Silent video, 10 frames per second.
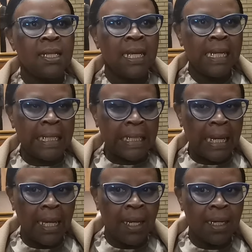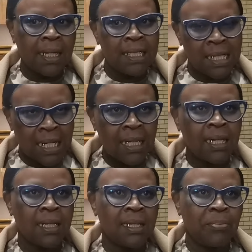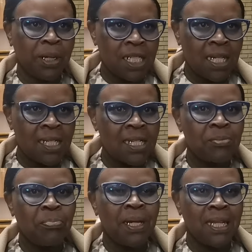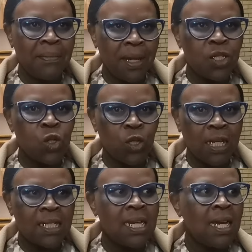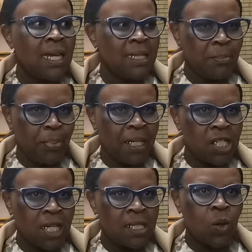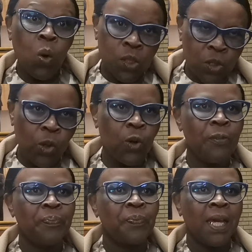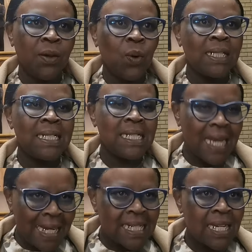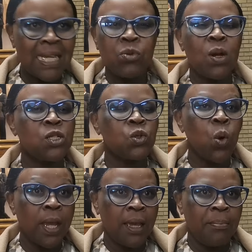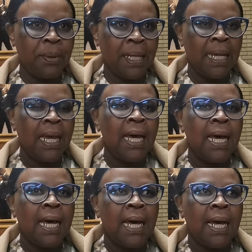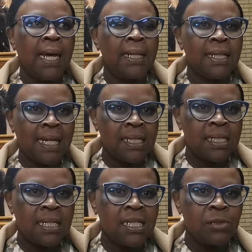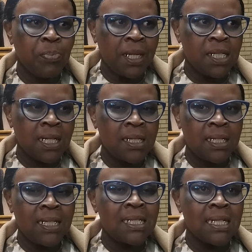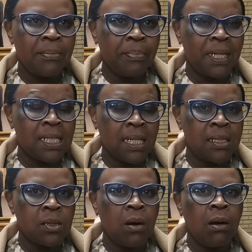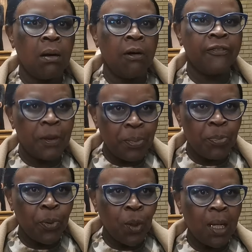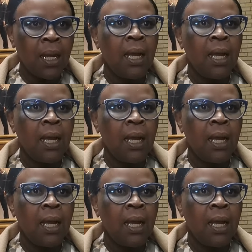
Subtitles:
They critique the budget, but they made sure that the budget goes through, and were delighted and were so happy that this budget is the budget of the people.